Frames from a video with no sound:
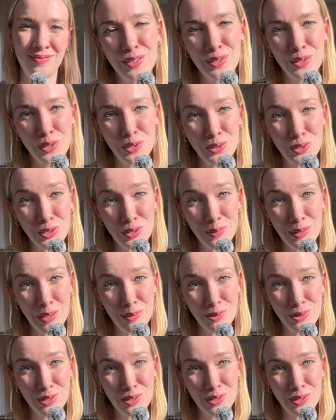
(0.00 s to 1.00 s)
So you should be
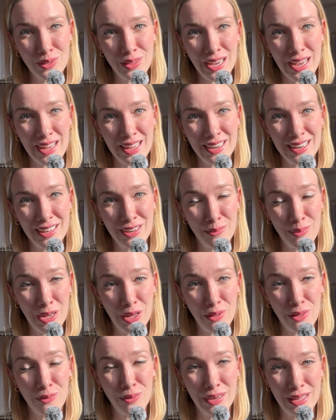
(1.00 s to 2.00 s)
able to do that in
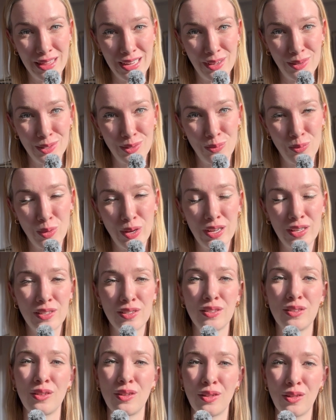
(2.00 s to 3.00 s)
about 3,000
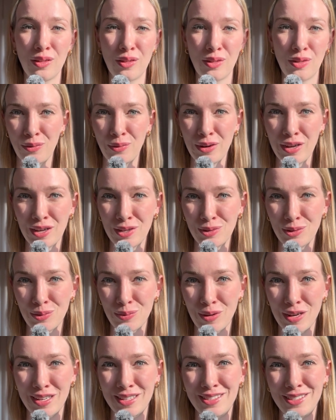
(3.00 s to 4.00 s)
words. 300
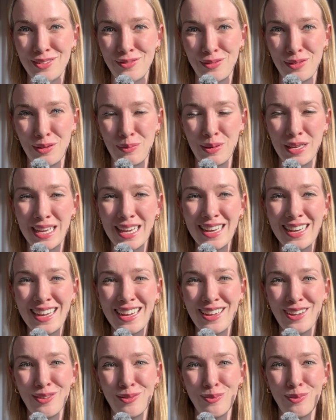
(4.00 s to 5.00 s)
words for the
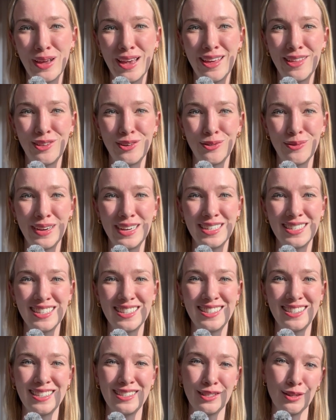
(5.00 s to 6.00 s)
beginning, where the narrator
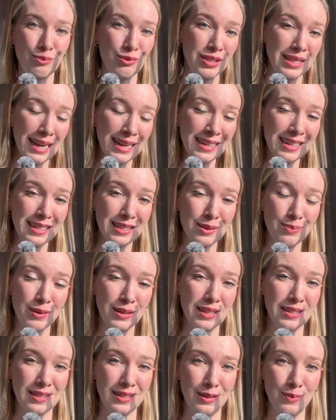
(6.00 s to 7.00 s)
sees the protagonist but
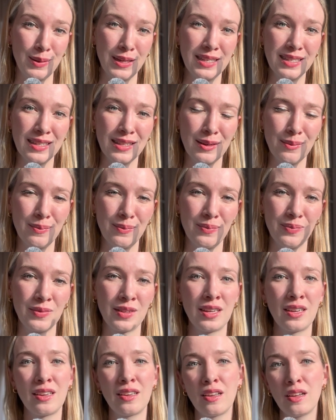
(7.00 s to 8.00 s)
doesn't speak to them.
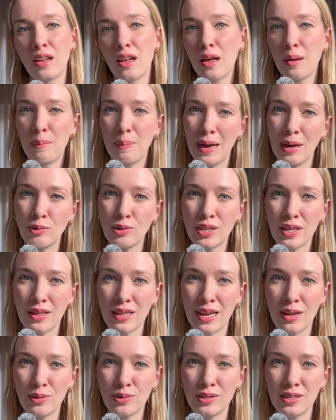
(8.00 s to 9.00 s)
About
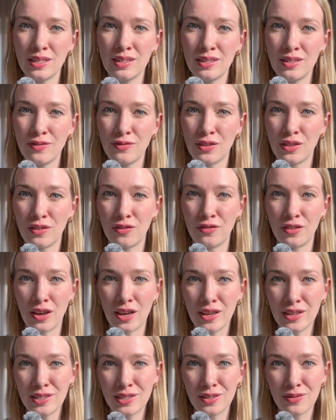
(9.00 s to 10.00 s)
1,000 for the
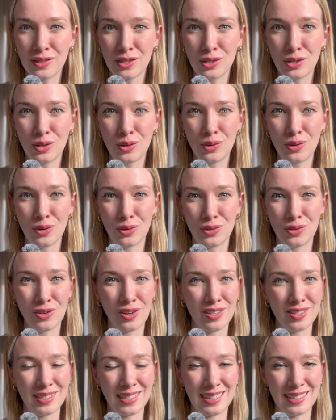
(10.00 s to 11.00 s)
first of the two
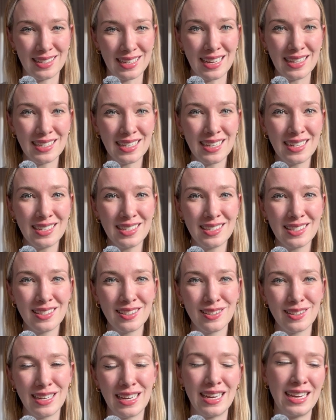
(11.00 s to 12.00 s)
contrasting settings,
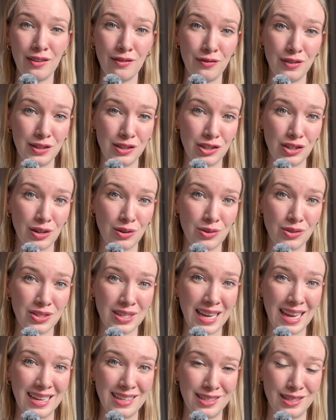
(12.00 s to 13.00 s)
in Fitzgerald's
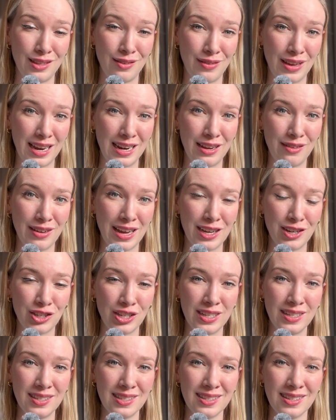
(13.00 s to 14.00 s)
case, the Valley of
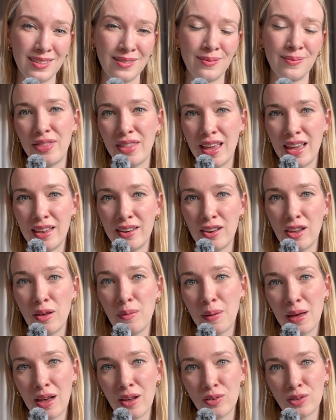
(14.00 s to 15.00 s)
Ashes, and then
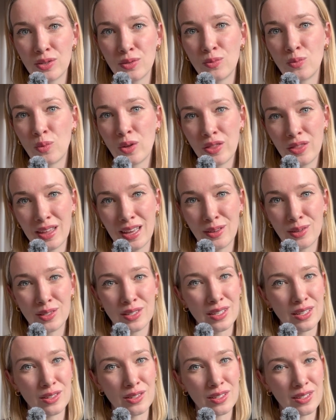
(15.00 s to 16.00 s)
about
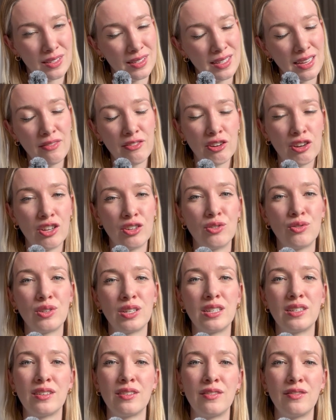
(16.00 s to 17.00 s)

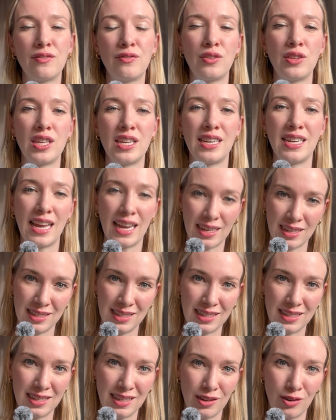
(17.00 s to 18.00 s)
1,700 for the
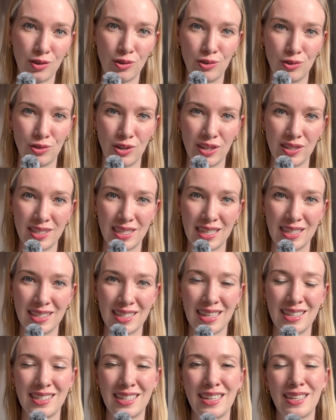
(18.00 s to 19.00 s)
next contrasting
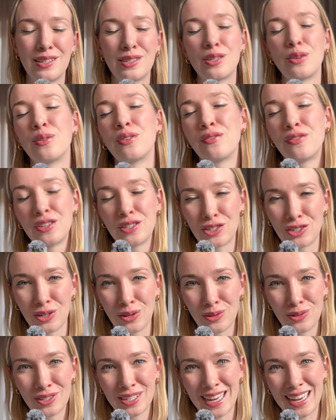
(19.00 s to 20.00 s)
setting, so in
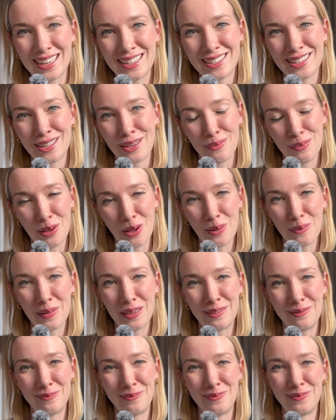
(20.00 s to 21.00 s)
Fitzgerald's case, the
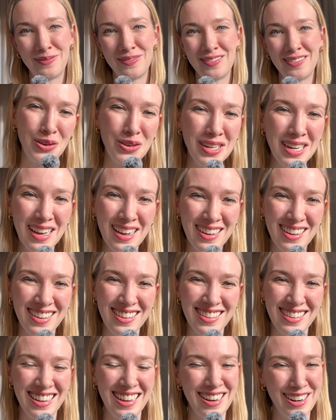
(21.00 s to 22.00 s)
apartment. Good luck,
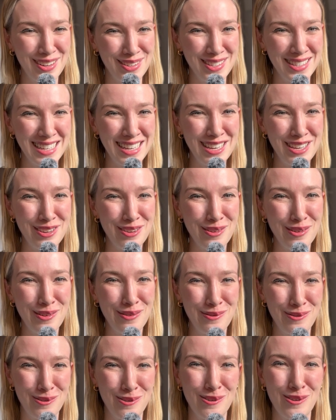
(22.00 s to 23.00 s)
and I'll see you
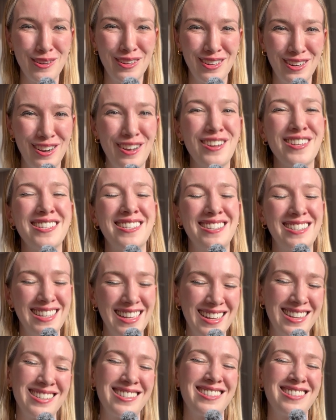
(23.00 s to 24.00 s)
for class
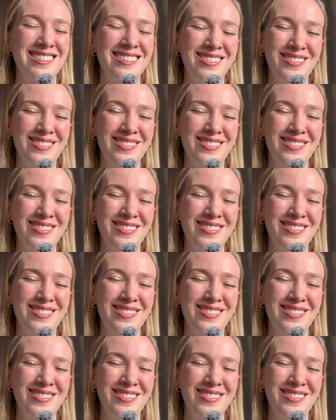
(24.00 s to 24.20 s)
6.